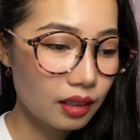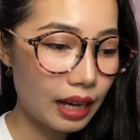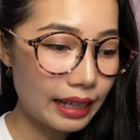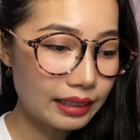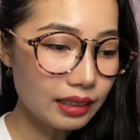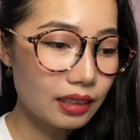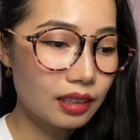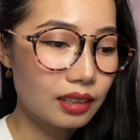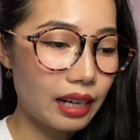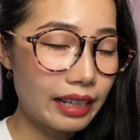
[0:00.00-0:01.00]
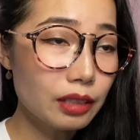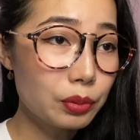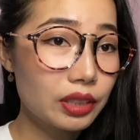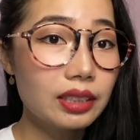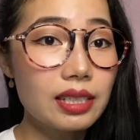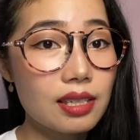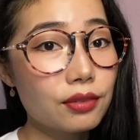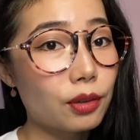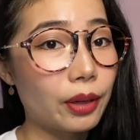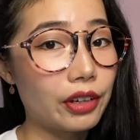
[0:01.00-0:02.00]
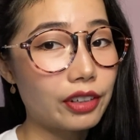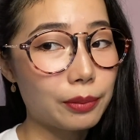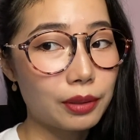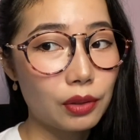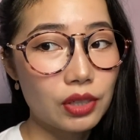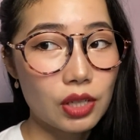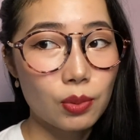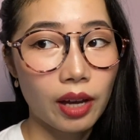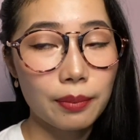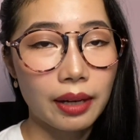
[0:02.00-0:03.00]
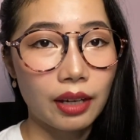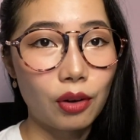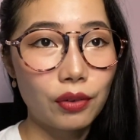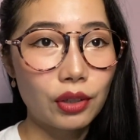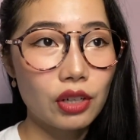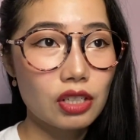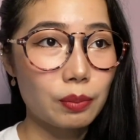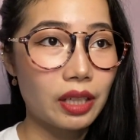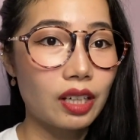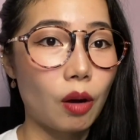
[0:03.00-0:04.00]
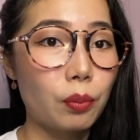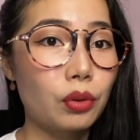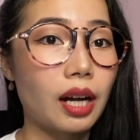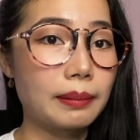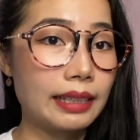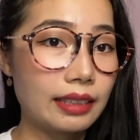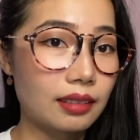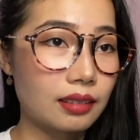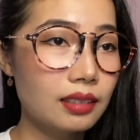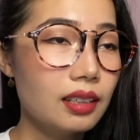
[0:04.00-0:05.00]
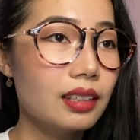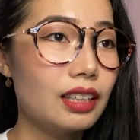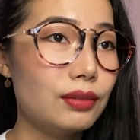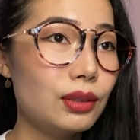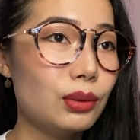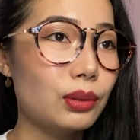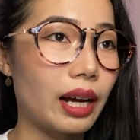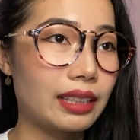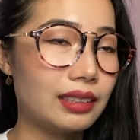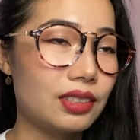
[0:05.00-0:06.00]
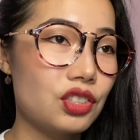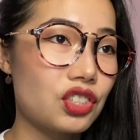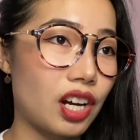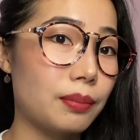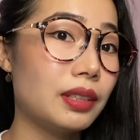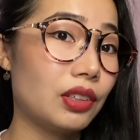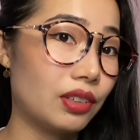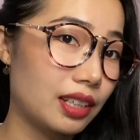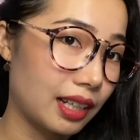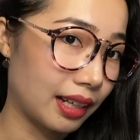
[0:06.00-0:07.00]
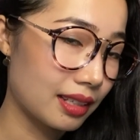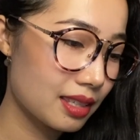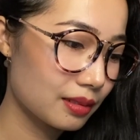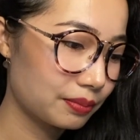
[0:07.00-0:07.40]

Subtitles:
I did pretty decent for my FYP, which is why my overall GPA got pulled up a little, even though I didn't jump degree class.